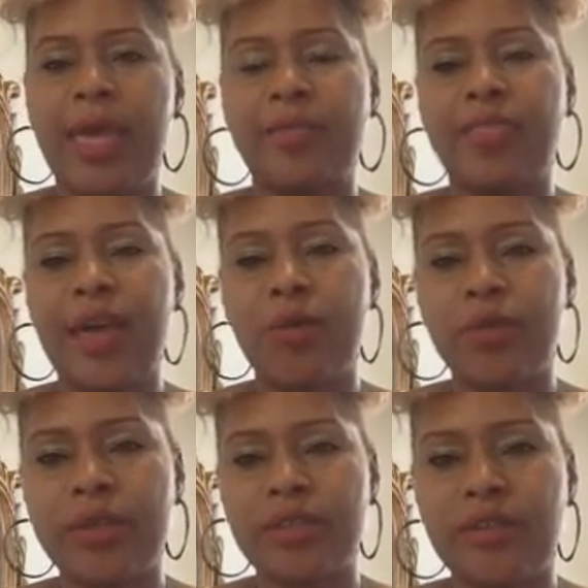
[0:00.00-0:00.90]
And that
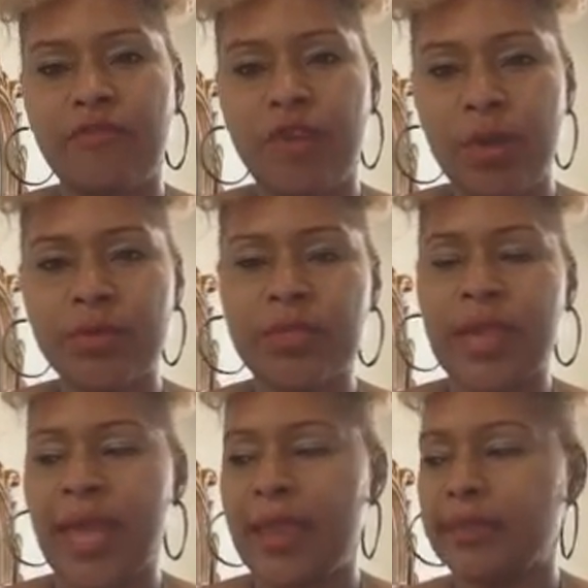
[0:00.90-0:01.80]
was the first
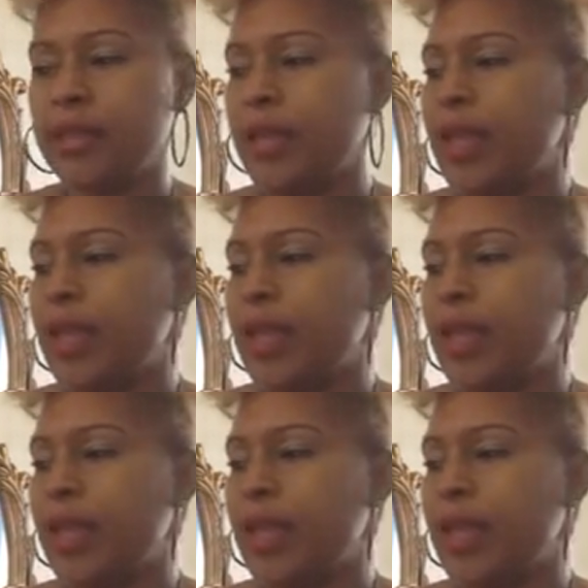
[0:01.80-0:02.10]
night.